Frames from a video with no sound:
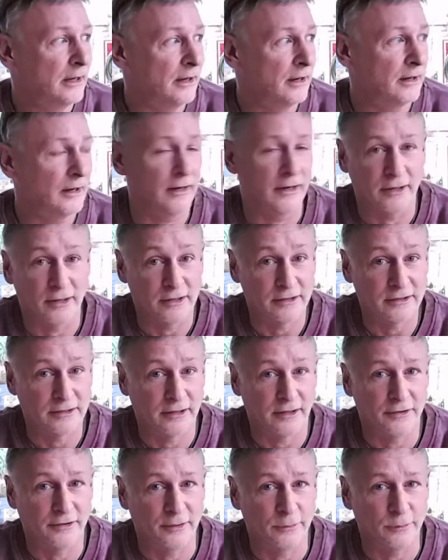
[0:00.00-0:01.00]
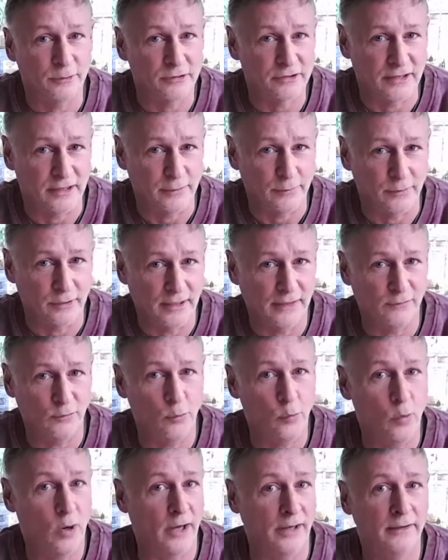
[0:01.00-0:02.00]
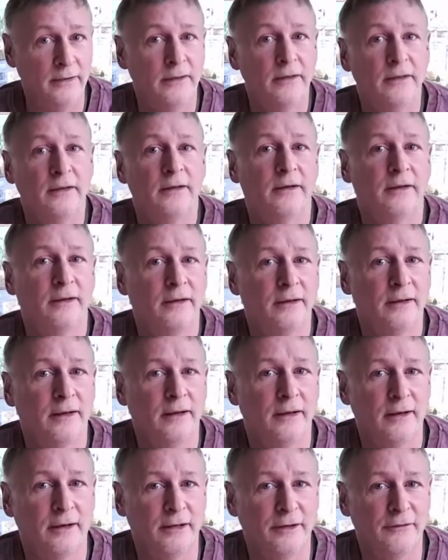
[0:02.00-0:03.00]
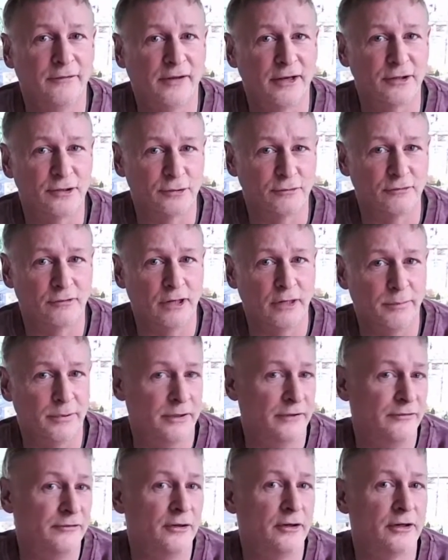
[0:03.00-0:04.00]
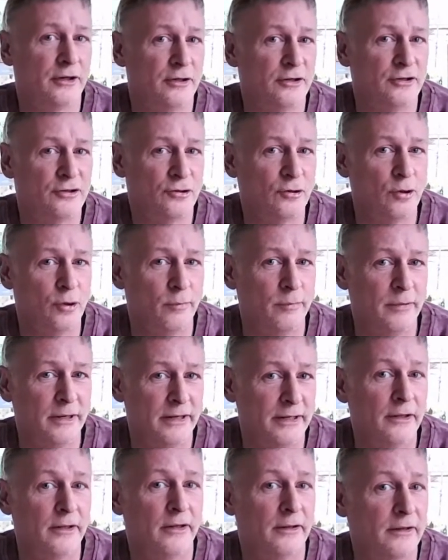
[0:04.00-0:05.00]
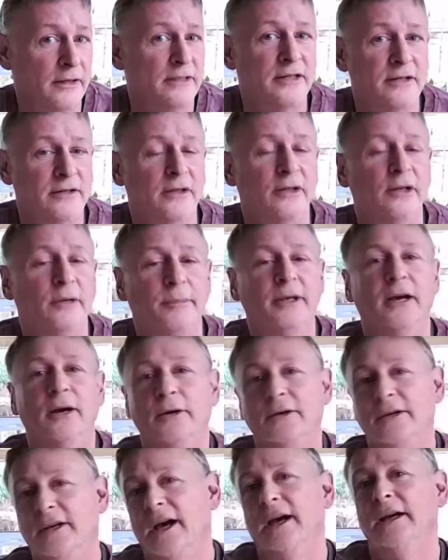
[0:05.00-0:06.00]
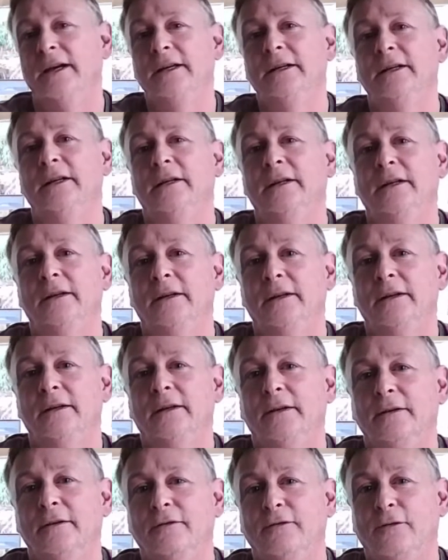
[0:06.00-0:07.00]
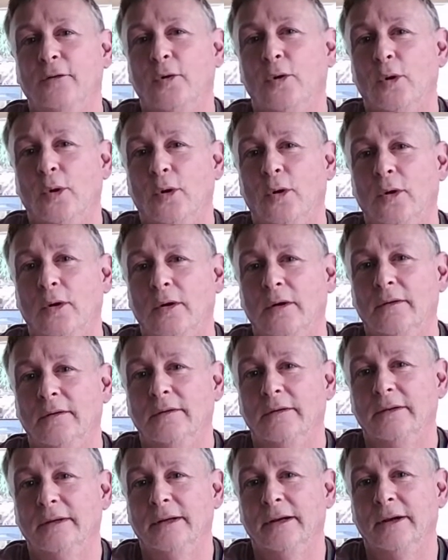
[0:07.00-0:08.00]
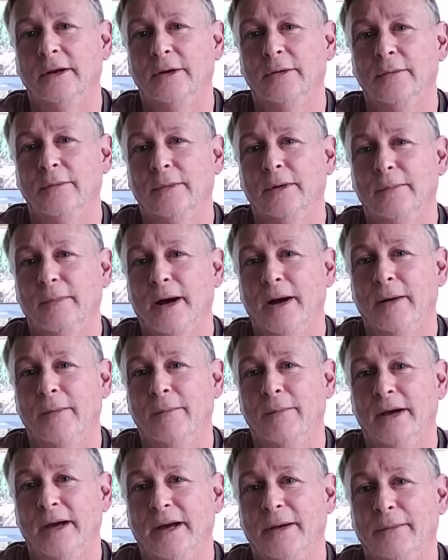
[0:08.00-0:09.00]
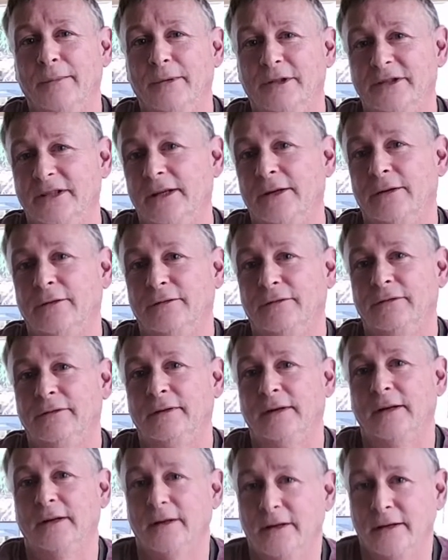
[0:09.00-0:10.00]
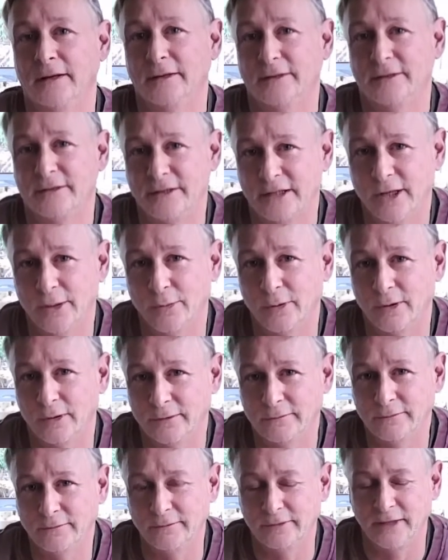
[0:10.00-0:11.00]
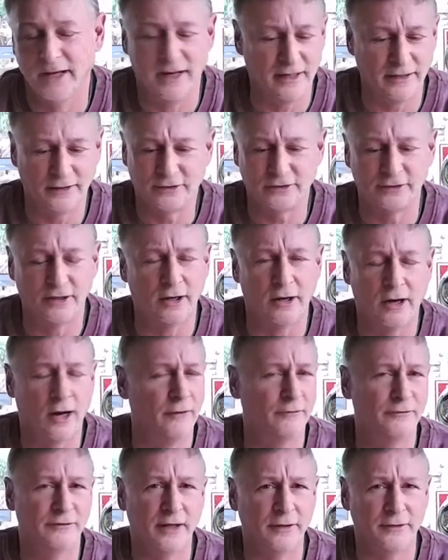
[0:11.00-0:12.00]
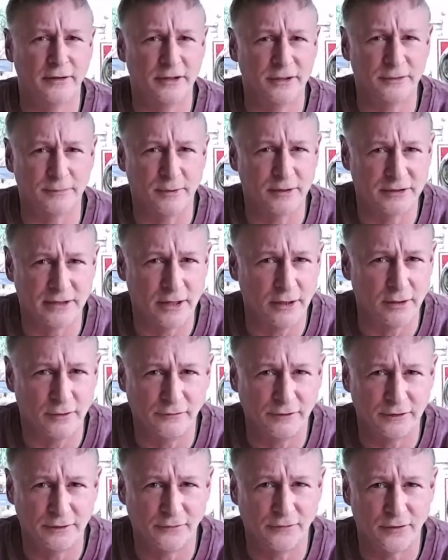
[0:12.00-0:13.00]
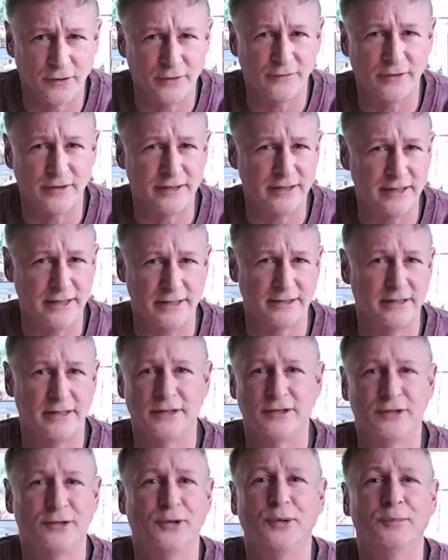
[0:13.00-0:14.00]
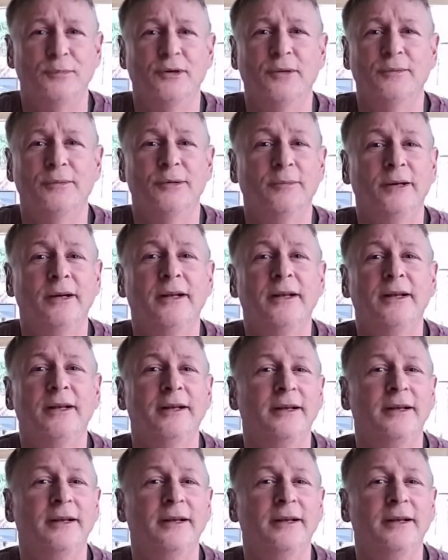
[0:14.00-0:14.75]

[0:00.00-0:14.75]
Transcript: And I said, I think we'll stick with level 1, if that's all right. But if you can assure me that this is going to be okay for, my mum and myself to go on. Yes, I've done this myself. It's very, very easy. It's not a problem.